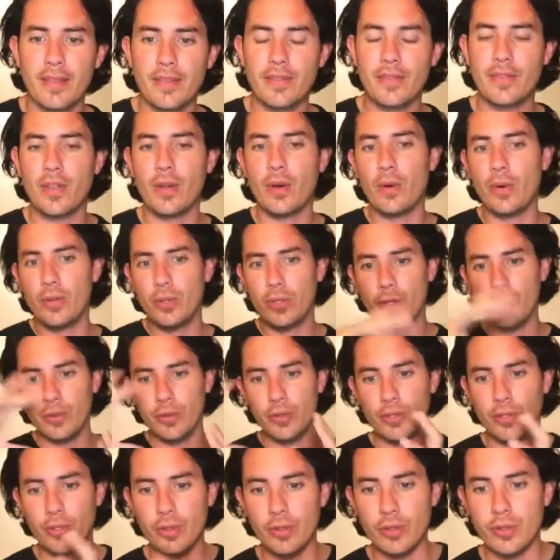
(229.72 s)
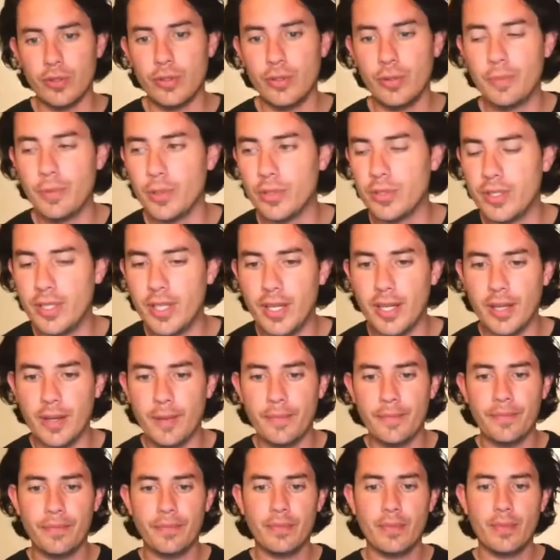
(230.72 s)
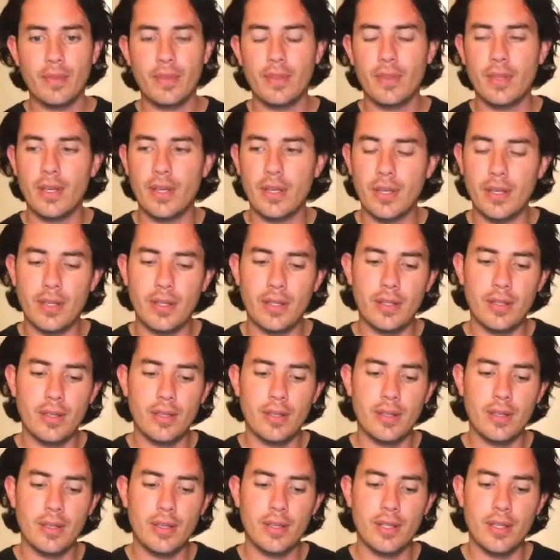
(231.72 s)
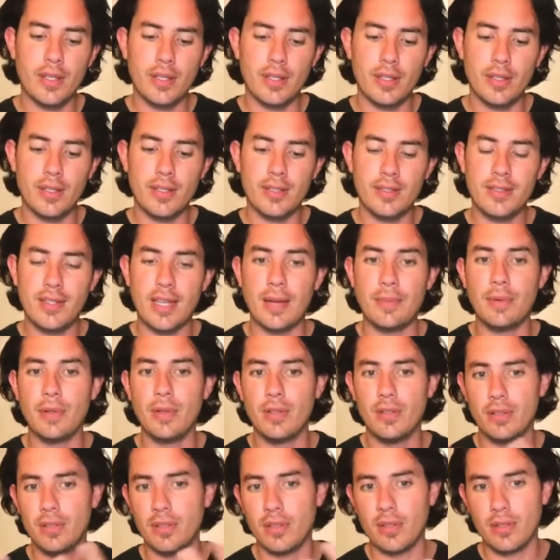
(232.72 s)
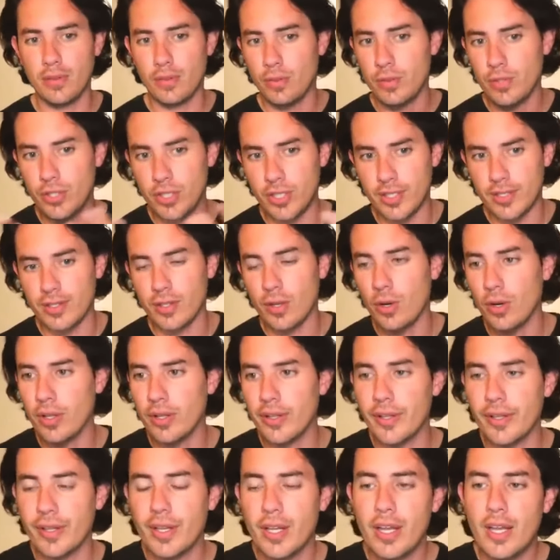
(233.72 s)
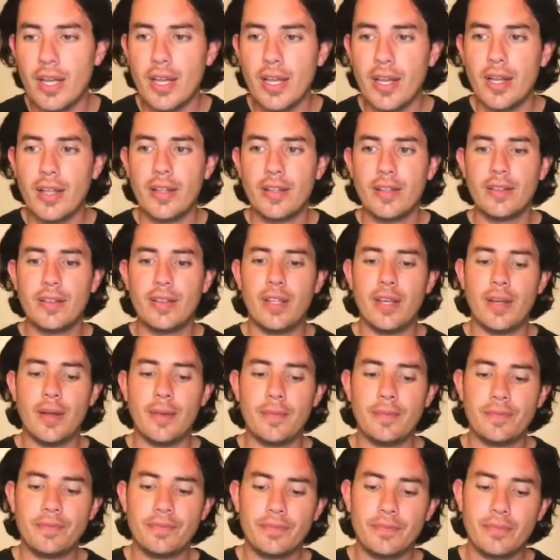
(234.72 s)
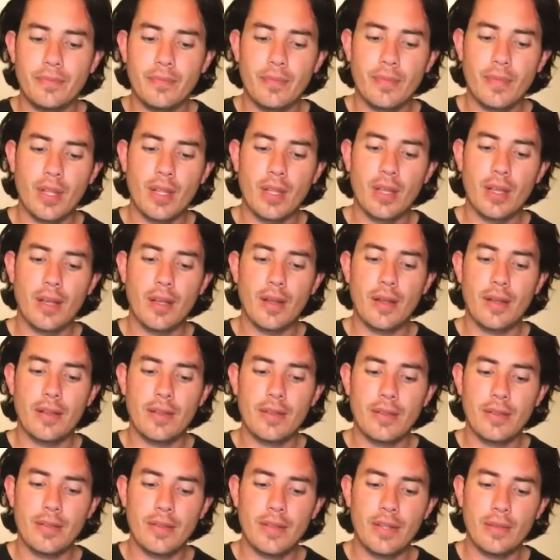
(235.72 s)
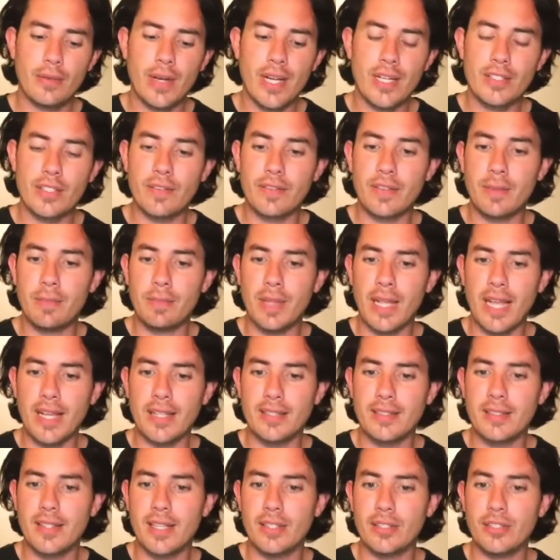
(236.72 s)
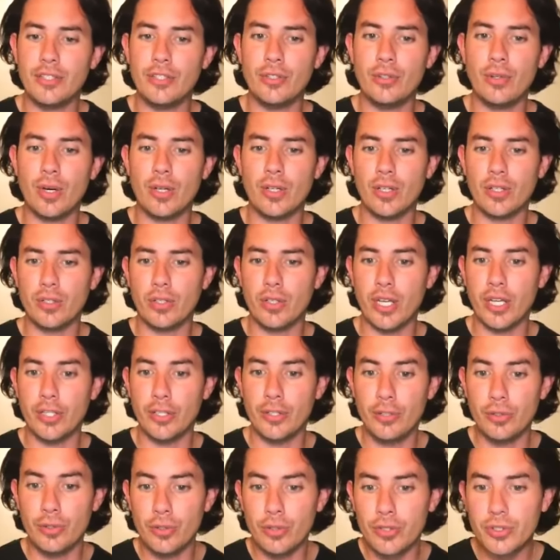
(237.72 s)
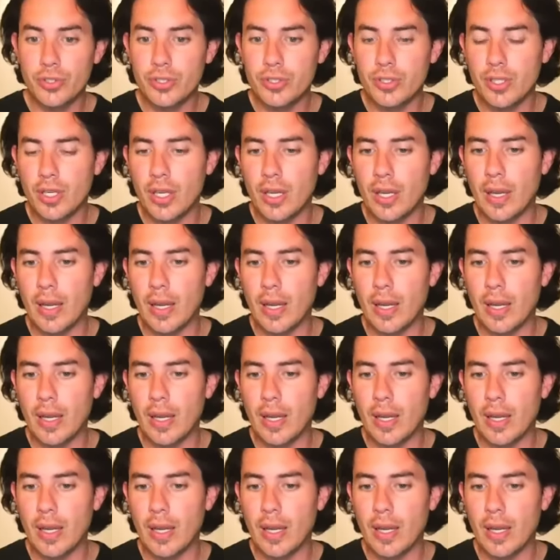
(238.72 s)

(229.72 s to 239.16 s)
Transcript: so you you you put the the the, the stubble, which is all the the um, the rest of the plants that you are not going to use.